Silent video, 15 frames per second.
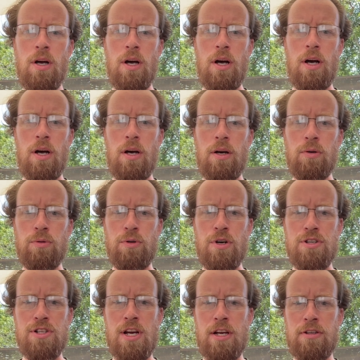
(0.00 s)

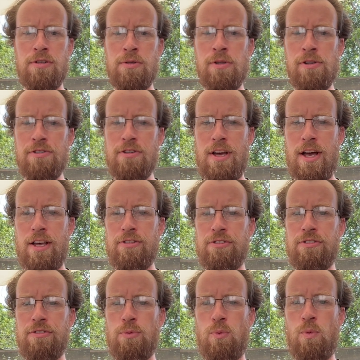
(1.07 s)
Rorschach Doodles
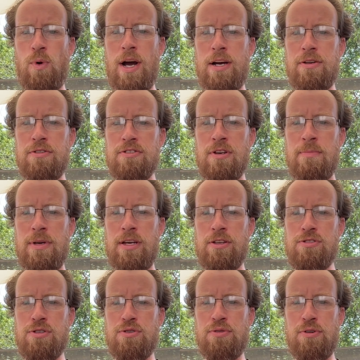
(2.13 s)
asks, why do some
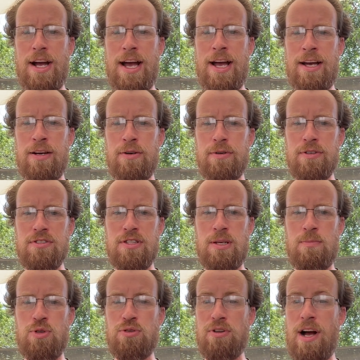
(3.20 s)
inks drag or
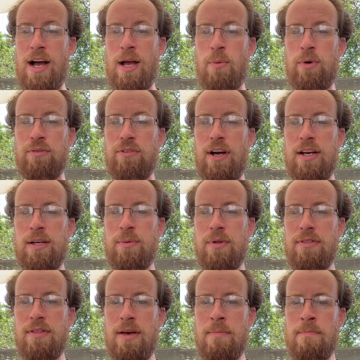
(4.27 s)
seem dry when writing
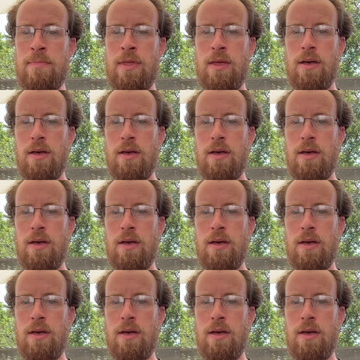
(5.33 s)
with them?